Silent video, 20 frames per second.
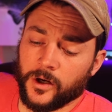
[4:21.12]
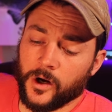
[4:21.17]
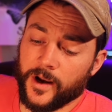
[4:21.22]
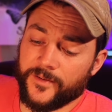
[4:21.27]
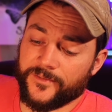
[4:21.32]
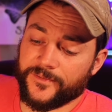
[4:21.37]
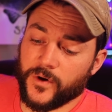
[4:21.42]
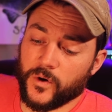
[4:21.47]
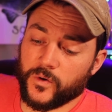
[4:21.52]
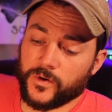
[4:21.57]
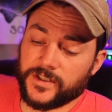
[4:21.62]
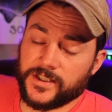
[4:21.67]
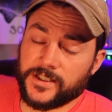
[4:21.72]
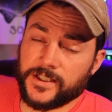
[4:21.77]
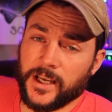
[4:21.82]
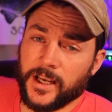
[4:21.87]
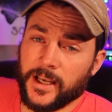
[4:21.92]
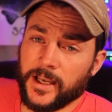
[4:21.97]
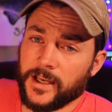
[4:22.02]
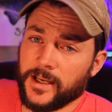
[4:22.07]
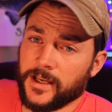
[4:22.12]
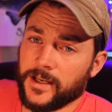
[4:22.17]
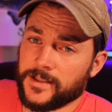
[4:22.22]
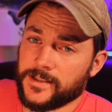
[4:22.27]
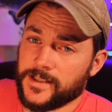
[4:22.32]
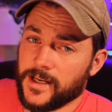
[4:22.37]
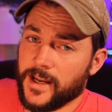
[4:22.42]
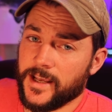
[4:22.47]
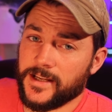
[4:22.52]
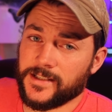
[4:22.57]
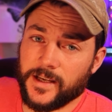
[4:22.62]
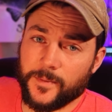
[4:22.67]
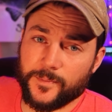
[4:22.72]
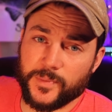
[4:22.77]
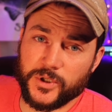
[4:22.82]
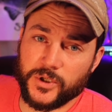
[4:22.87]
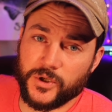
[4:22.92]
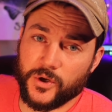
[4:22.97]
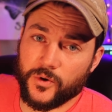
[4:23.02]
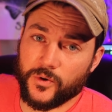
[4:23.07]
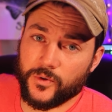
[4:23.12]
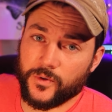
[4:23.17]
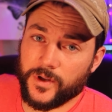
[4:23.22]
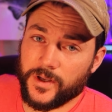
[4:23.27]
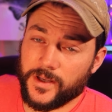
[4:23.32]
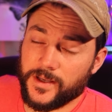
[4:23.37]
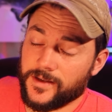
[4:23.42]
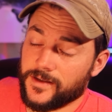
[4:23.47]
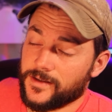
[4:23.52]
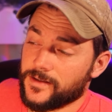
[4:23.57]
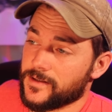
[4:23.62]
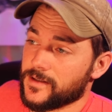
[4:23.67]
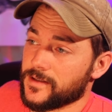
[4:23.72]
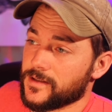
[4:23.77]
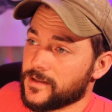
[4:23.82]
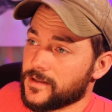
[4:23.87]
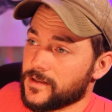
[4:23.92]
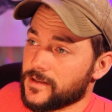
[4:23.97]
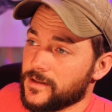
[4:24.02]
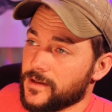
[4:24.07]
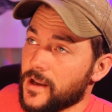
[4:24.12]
All right, folks, today's episode is